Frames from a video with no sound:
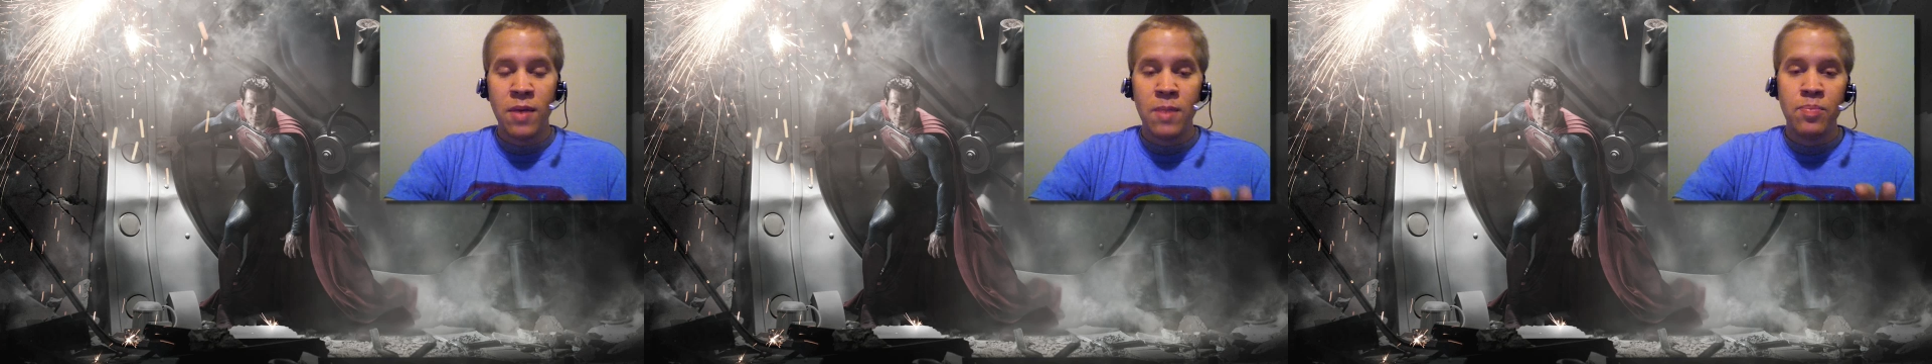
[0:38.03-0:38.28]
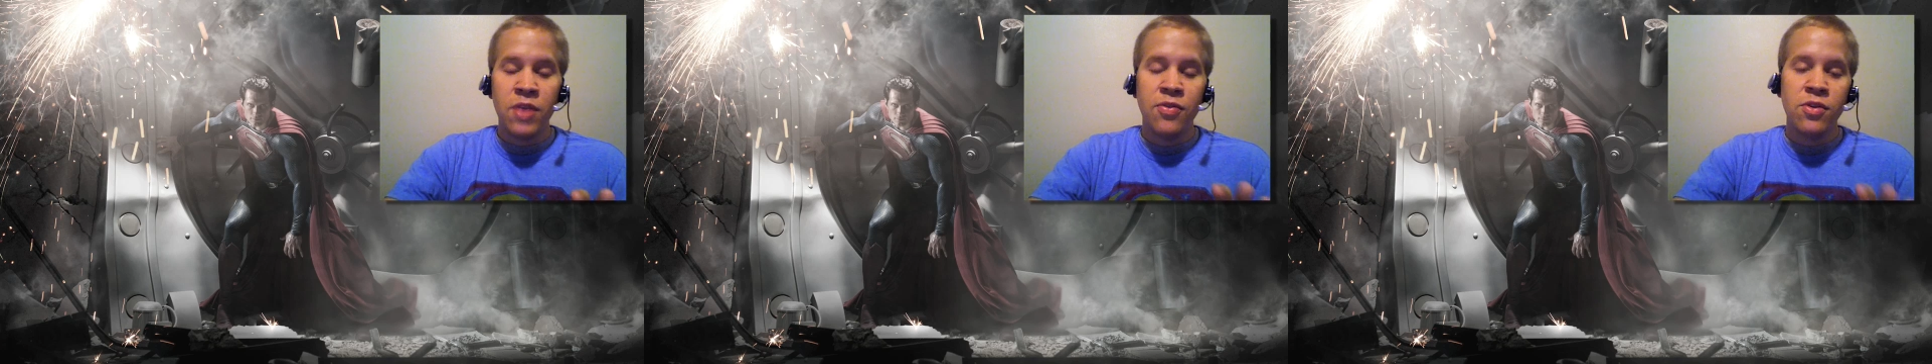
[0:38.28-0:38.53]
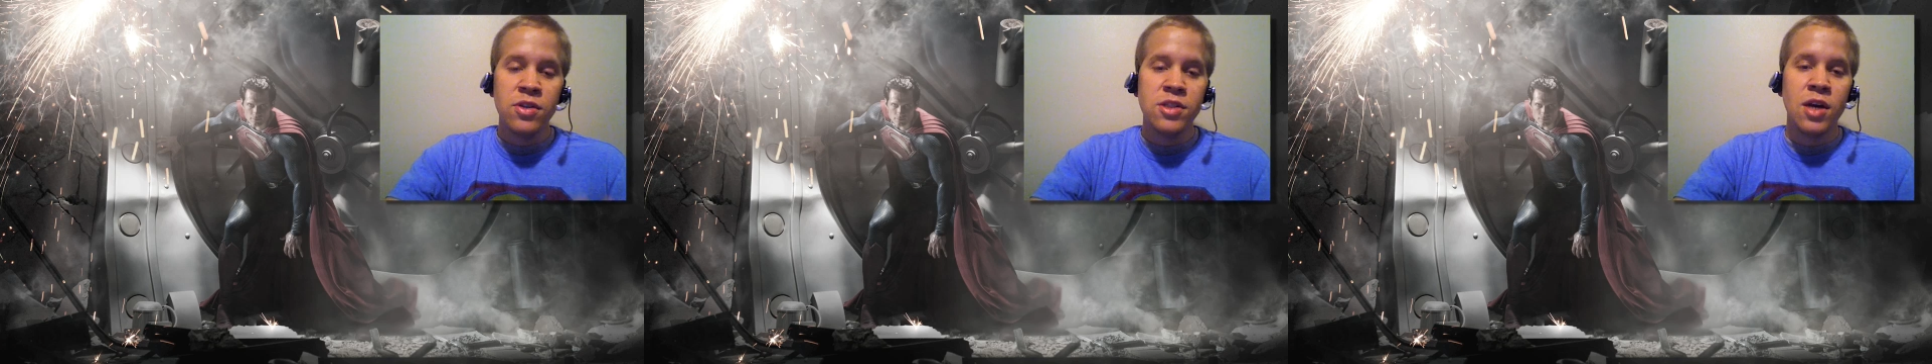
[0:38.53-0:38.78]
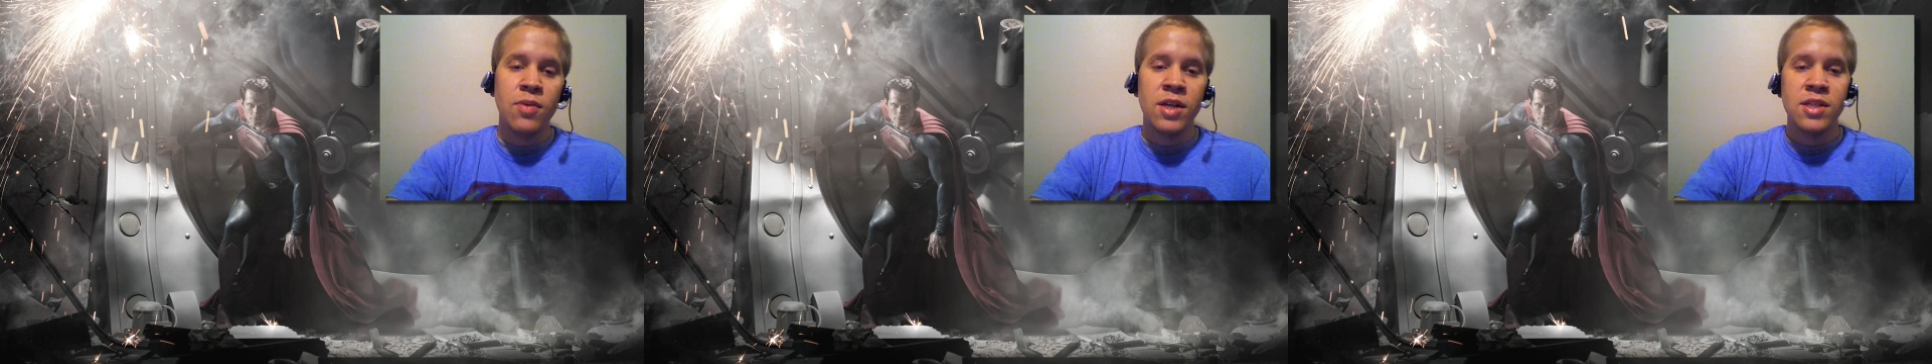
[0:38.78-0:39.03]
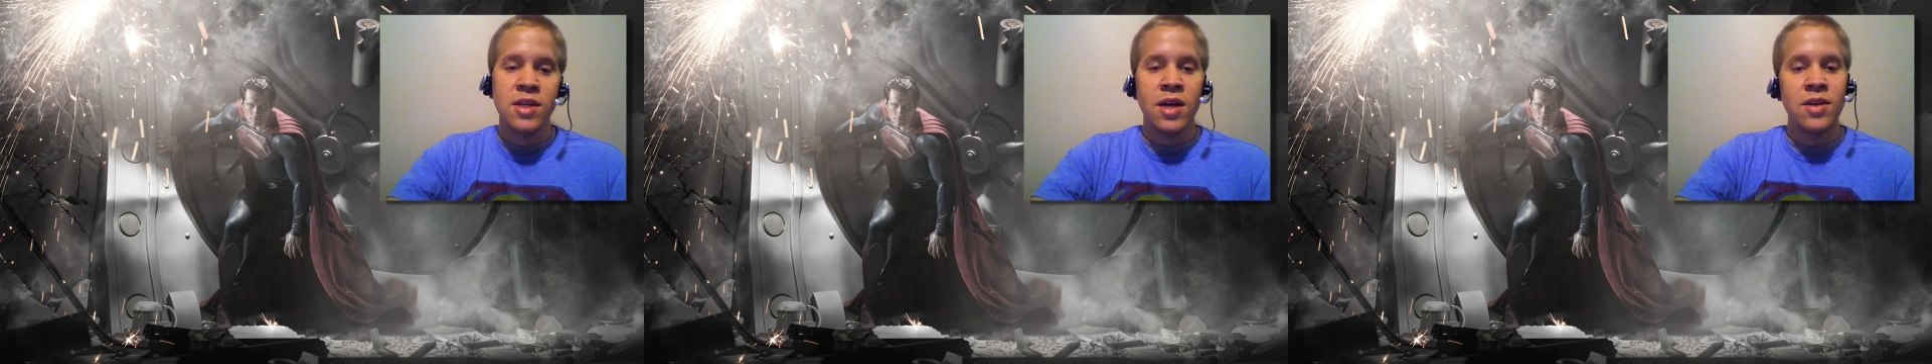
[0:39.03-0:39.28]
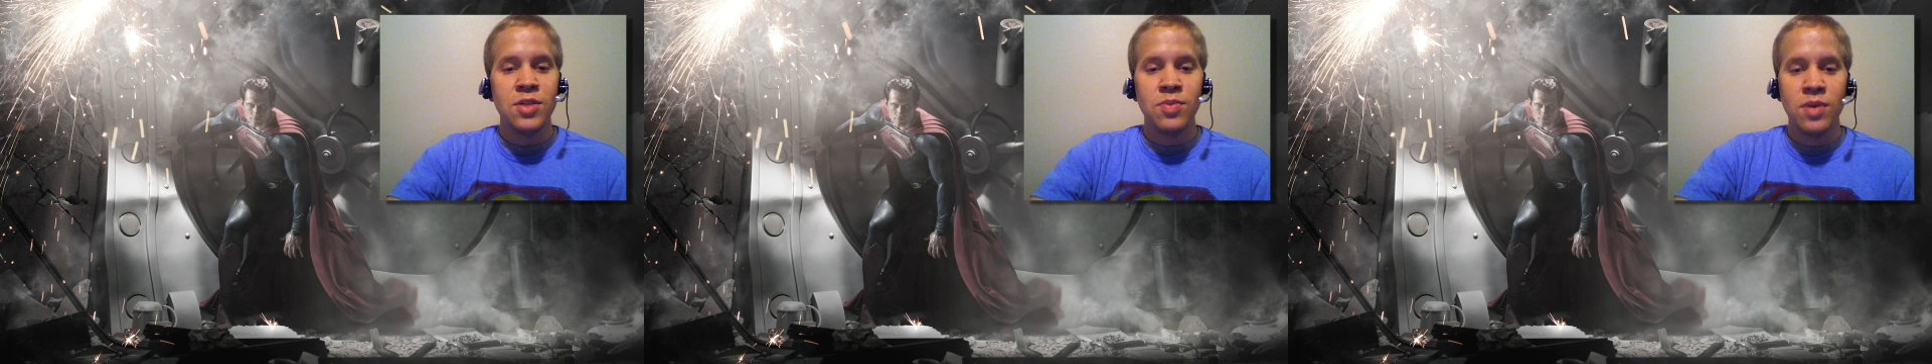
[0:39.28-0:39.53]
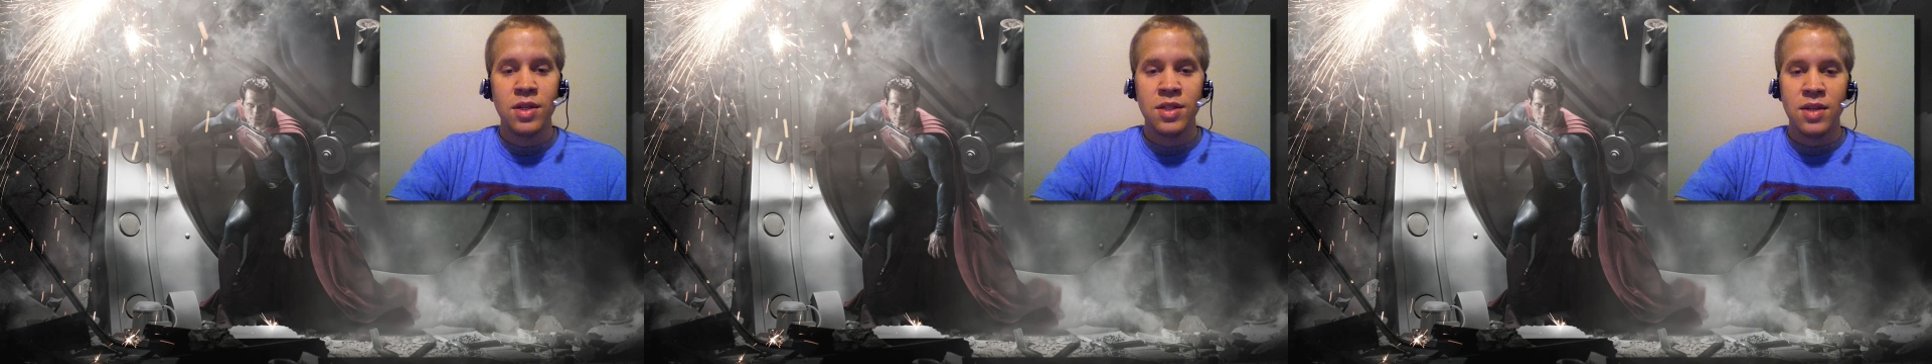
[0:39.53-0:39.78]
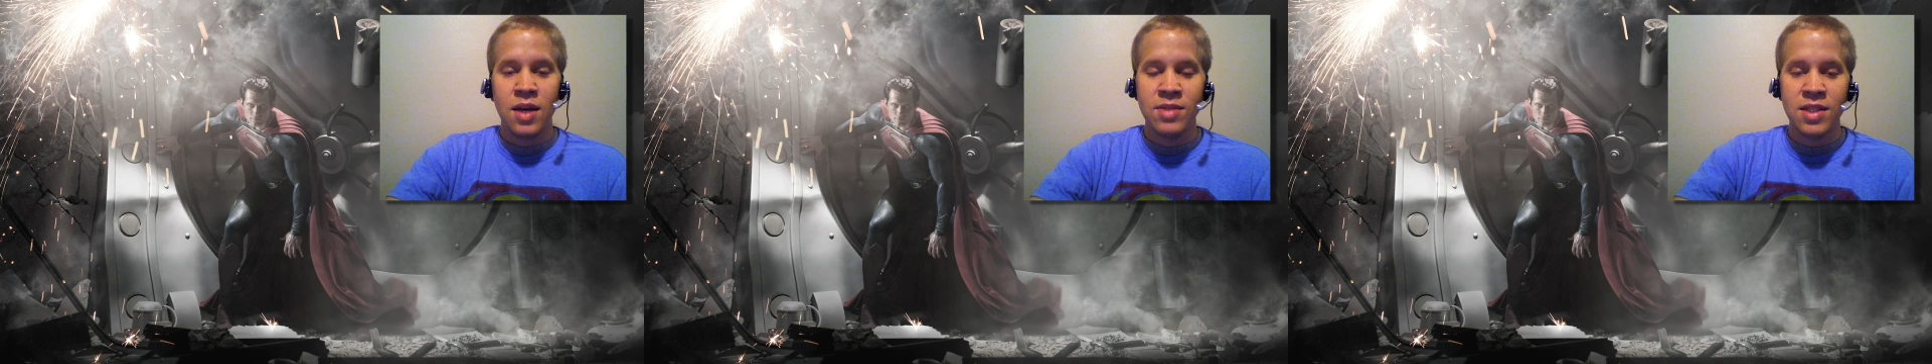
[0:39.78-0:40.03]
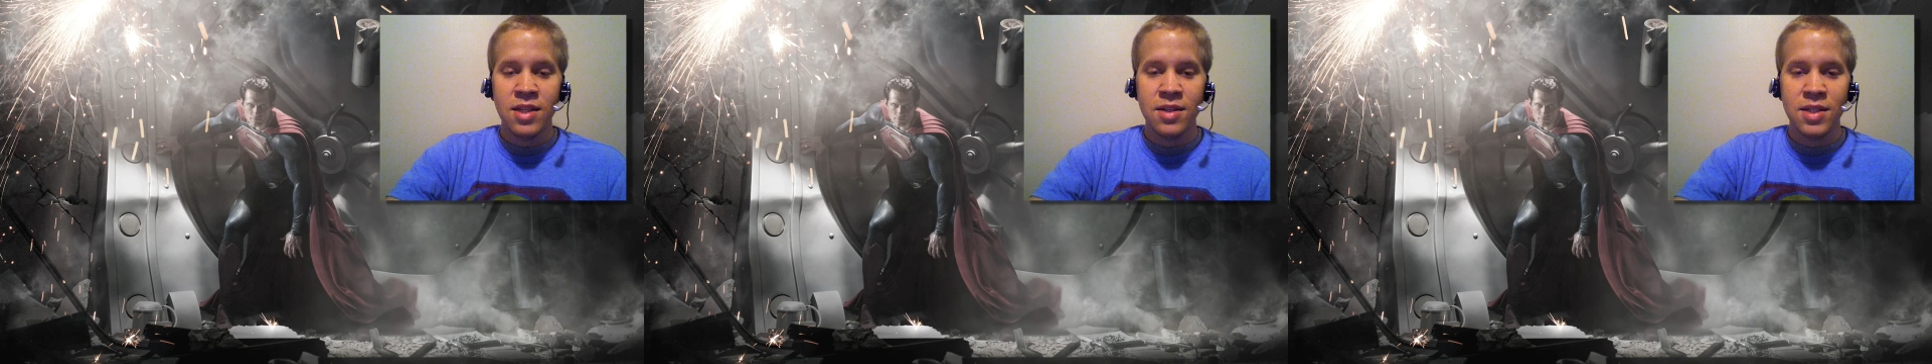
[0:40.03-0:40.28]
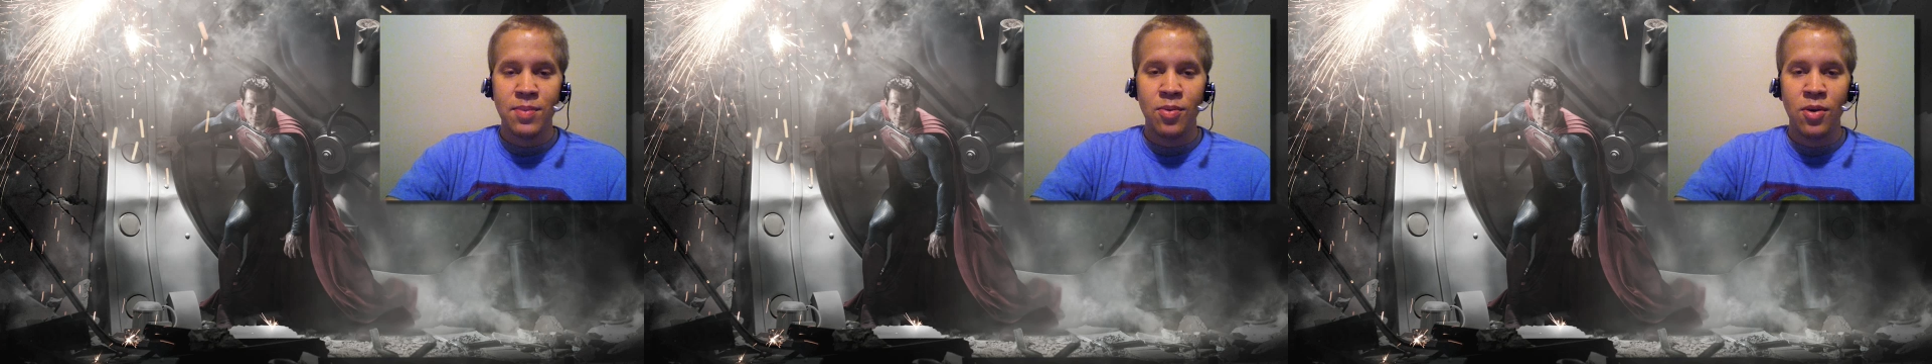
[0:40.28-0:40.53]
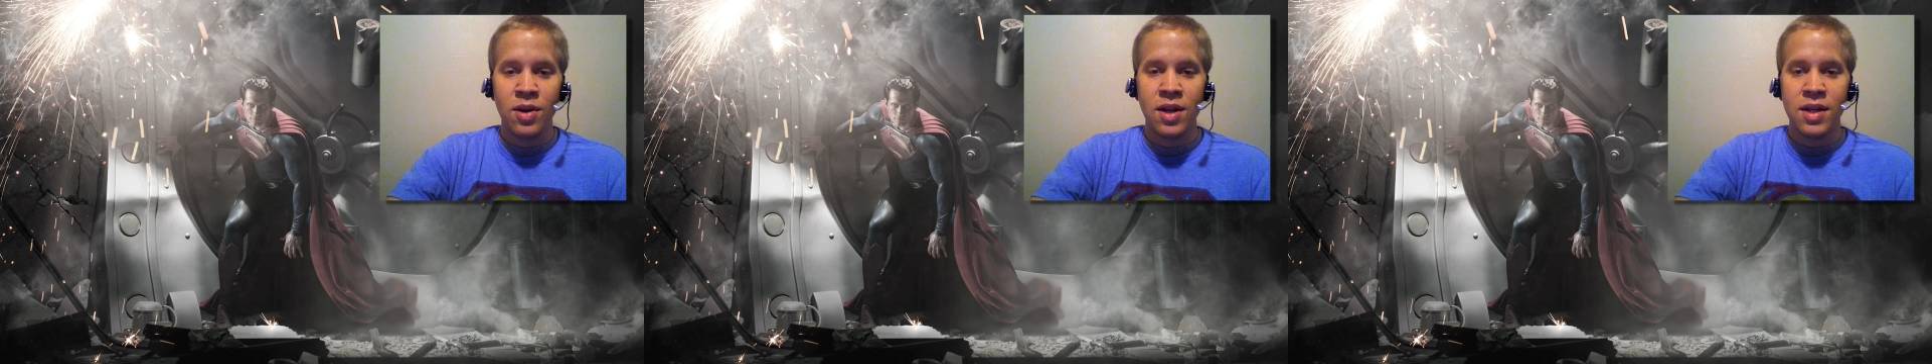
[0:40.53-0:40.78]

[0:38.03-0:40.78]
my first thought when I saw this was, I was a little disappointed,